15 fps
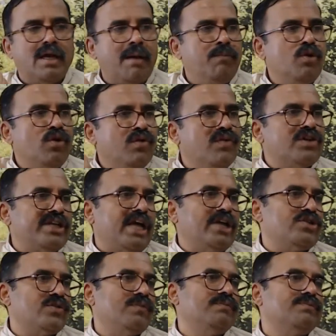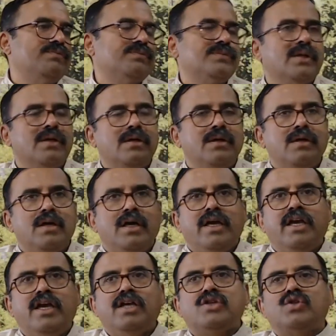a beautiful statue.
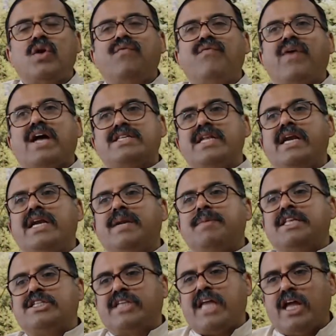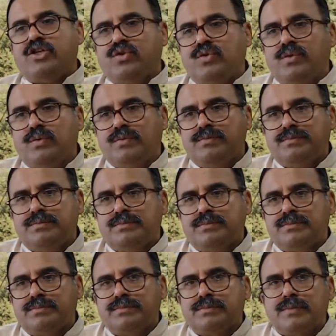He is so fascinated by the statue,
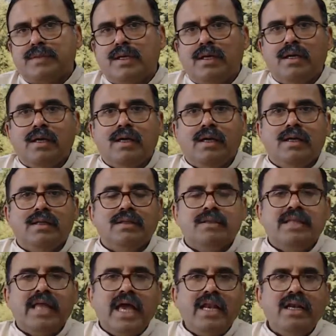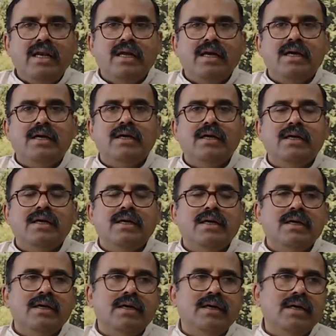then
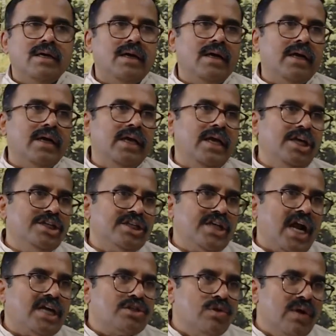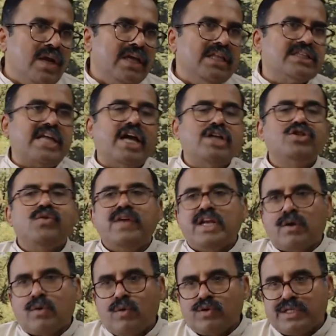he starts looking at the statue
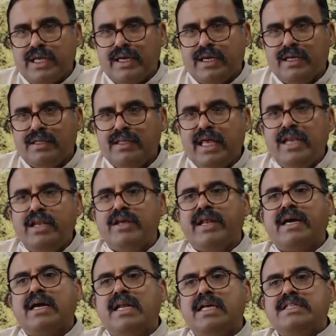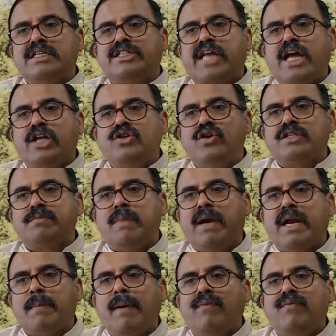very closely. Then he recognizes the statue is
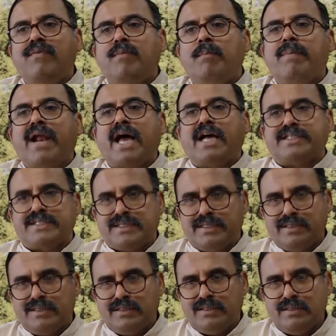made up of brass.